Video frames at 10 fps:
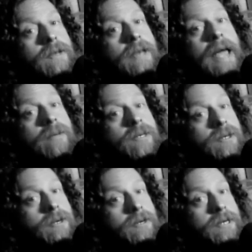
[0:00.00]
in
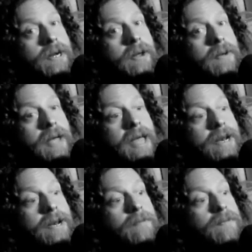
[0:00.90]
Hamilton, Ontario,
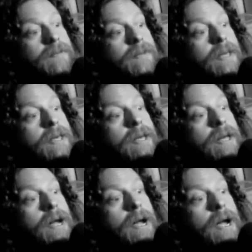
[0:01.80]
Canada.
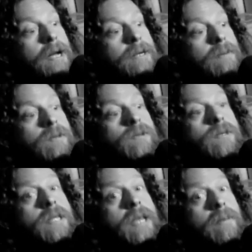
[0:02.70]
And I'm
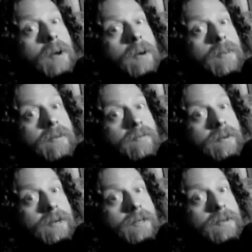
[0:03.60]
using the name Herb
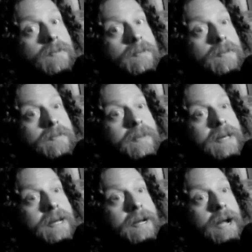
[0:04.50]
Liverwurst
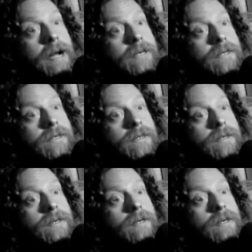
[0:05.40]
because
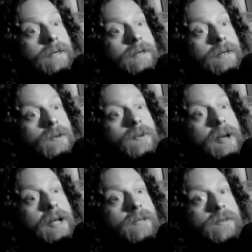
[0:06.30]

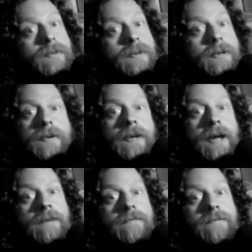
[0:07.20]
who else would
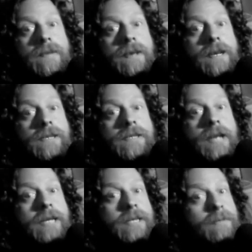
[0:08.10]
have an English
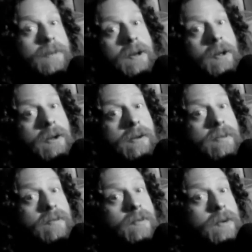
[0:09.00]
accent but Herb
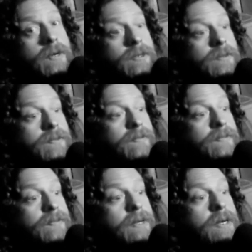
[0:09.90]
Liverwurst?
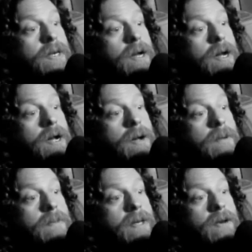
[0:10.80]

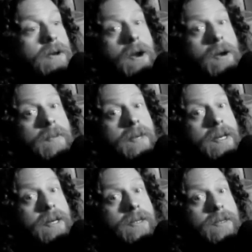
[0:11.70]
And Herb
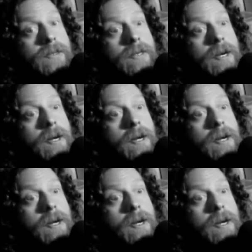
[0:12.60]
is